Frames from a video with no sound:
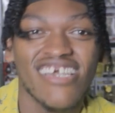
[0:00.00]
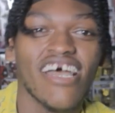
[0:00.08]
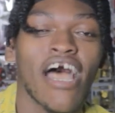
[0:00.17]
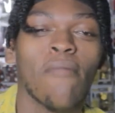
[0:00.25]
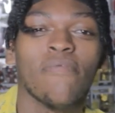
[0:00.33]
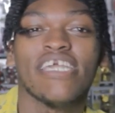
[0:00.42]

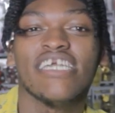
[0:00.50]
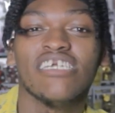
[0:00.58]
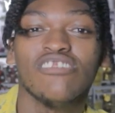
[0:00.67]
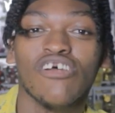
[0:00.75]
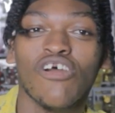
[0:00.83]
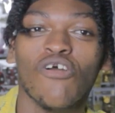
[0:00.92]
I mean, he
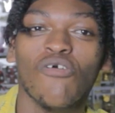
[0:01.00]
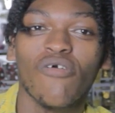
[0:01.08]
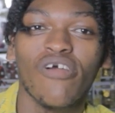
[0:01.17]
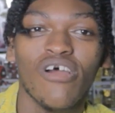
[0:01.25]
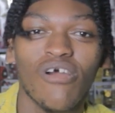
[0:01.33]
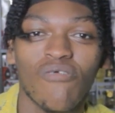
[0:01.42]
do
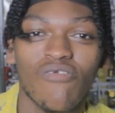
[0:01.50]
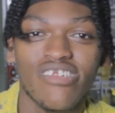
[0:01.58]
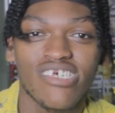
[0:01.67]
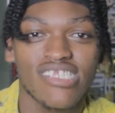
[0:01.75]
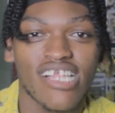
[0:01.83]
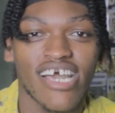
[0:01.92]
when
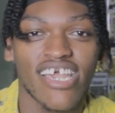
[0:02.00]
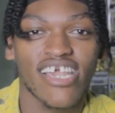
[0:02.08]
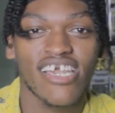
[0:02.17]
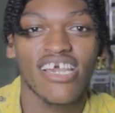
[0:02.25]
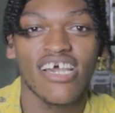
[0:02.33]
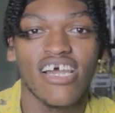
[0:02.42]
it's like
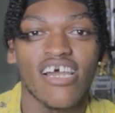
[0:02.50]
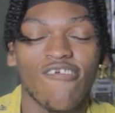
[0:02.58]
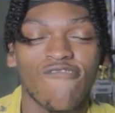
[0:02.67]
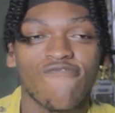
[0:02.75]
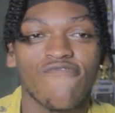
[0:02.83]
a